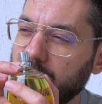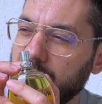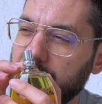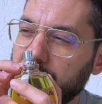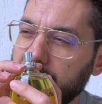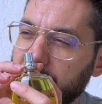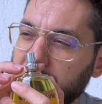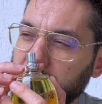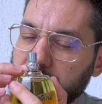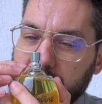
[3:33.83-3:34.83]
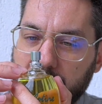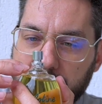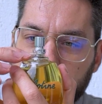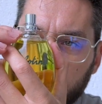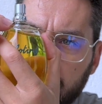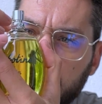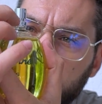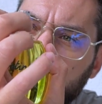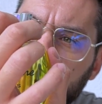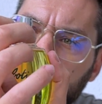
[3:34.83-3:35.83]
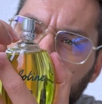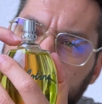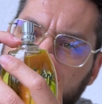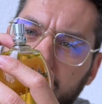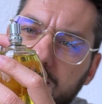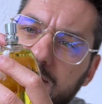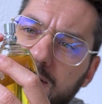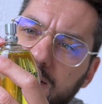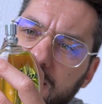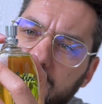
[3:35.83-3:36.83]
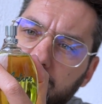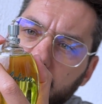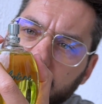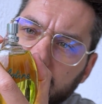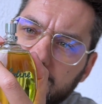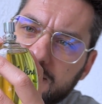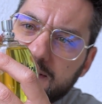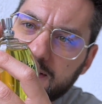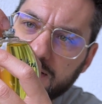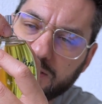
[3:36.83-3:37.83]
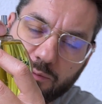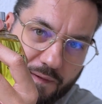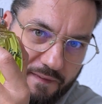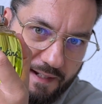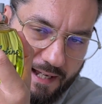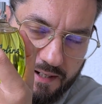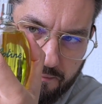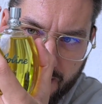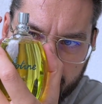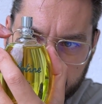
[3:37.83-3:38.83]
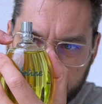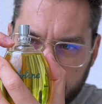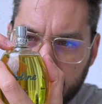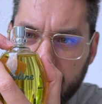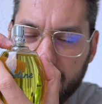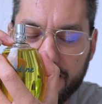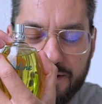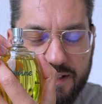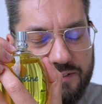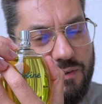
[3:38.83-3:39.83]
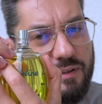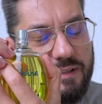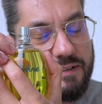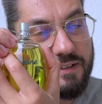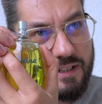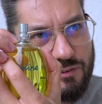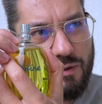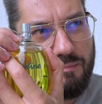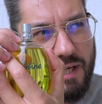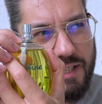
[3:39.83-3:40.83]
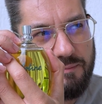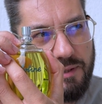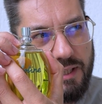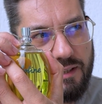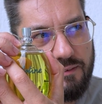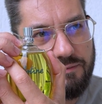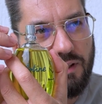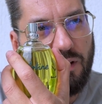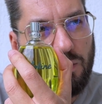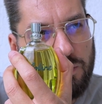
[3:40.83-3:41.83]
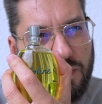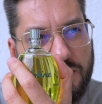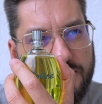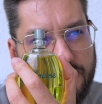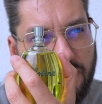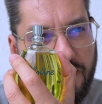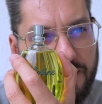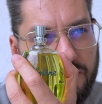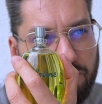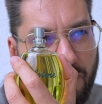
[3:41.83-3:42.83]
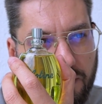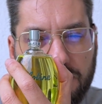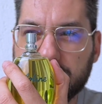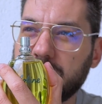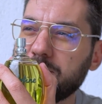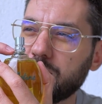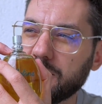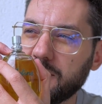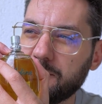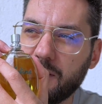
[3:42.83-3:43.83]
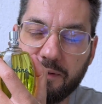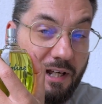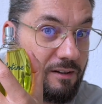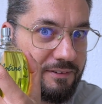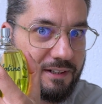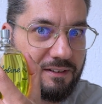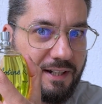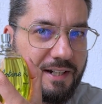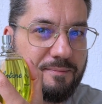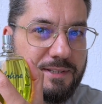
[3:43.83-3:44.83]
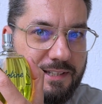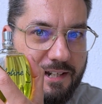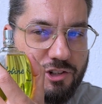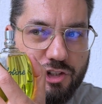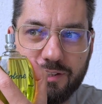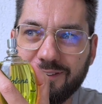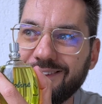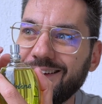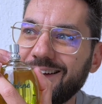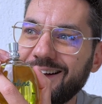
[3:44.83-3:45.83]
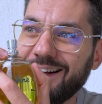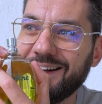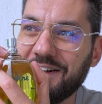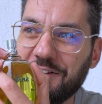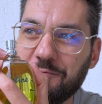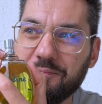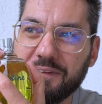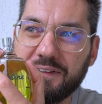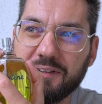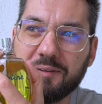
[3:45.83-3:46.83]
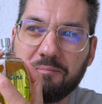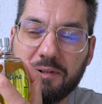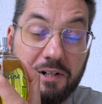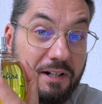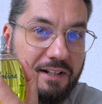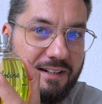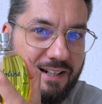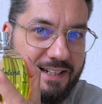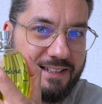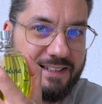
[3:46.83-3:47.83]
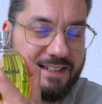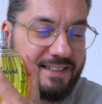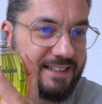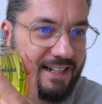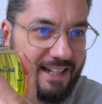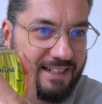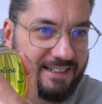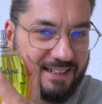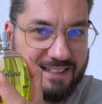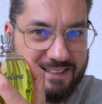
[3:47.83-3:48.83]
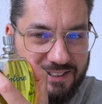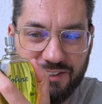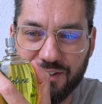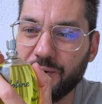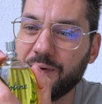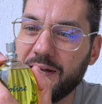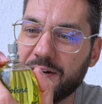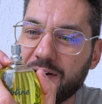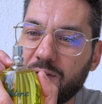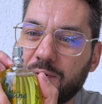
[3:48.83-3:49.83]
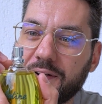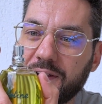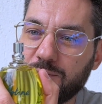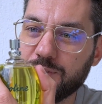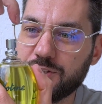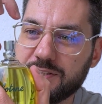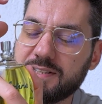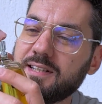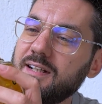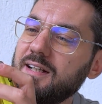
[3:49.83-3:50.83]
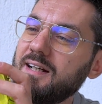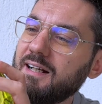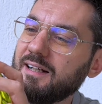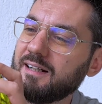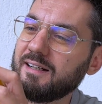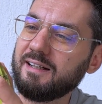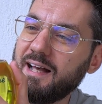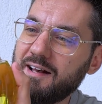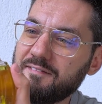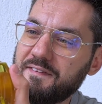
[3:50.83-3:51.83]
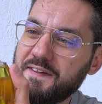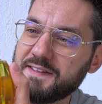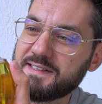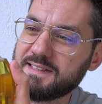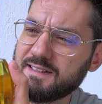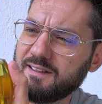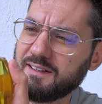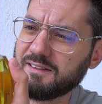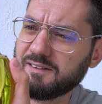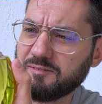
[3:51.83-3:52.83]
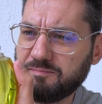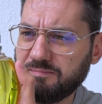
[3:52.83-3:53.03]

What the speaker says: I'm talking about the way this bottle is sealed with the atomizer. It does remind me of older style bottles. I'm talking about Calvin Klein Obsession, the early 90s and 80s, era, where they would just have this little